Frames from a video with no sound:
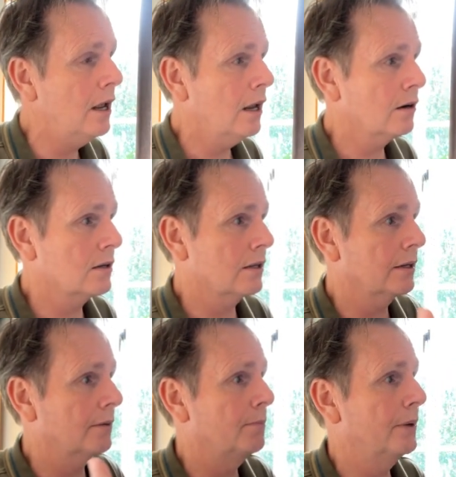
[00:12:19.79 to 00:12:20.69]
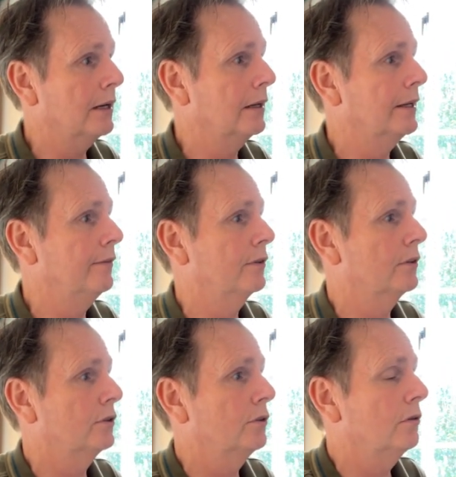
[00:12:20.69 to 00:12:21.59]
because the big leaves
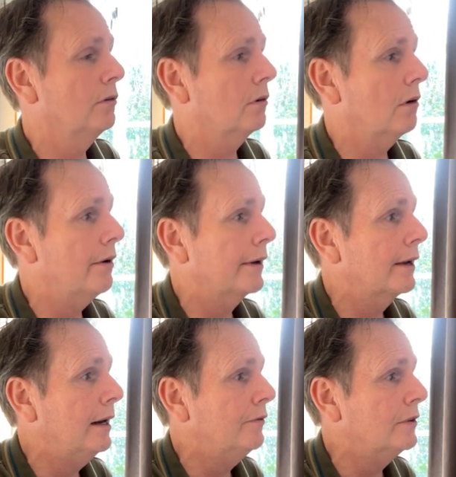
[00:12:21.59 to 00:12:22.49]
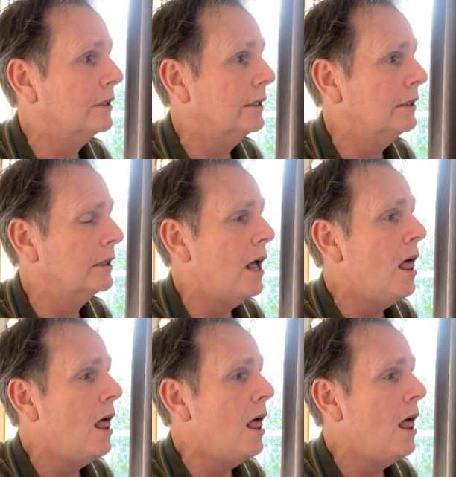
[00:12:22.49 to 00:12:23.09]
do look like elephant's ears.